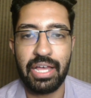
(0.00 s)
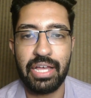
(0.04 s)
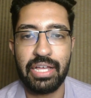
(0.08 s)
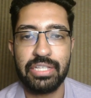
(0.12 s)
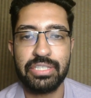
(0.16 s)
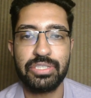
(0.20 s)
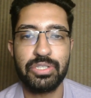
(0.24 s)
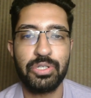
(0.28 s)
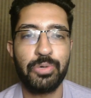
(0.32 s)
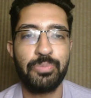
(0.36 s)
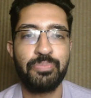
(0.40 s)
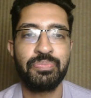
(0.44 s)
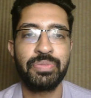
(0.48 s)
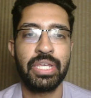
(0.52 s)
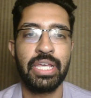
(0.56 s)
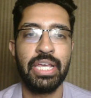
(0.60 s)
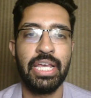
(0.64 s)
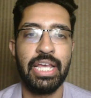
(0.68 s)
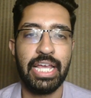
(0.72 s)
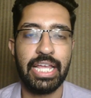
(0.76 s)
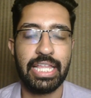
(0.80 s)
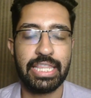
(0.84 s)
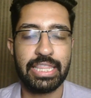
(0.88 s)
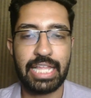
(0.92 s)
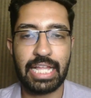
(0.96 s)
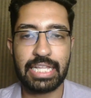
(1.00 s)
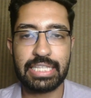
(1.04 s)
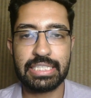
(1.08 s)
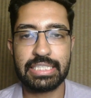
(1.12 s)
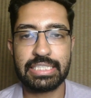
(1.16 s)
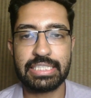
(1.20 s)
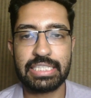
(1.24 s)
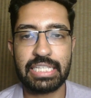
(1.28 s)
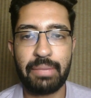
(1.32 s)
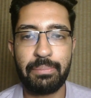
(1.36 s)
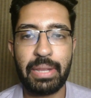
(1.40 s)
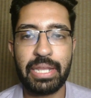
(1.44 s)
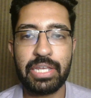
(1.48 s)
So
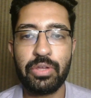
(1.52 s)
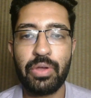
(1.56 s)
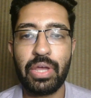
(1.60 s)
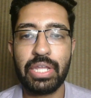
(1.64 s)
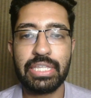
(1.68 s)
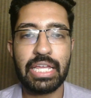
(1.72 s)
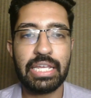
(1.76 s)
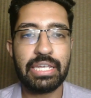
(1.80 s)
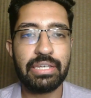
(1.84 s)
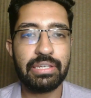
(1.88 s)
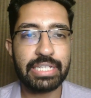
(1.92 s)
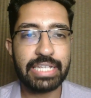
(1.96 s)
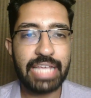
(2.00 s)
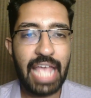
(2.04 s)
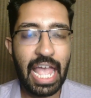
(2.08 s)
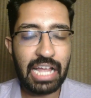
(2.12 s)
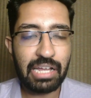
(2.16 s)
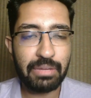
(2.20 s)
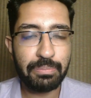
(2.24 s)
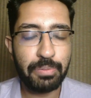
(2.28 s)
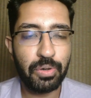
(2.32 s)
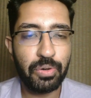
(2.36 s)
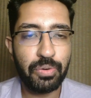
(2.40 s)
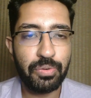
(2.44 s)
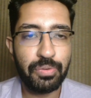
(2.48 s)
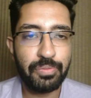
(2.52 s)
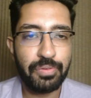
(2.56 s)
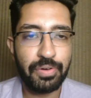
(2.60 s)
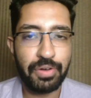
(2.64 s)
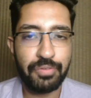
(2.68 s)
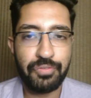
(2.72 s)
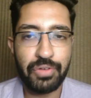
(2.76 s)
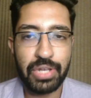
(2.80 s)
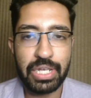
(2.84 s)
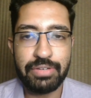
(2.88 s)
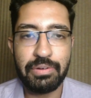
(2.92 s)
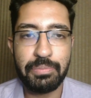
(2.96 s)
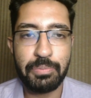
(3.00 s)
that's Semenyo, and then Gakpo
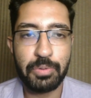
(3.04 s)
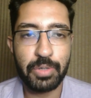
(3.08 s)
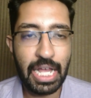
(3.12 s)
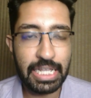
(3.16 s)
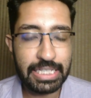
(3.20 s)
for Liverpool.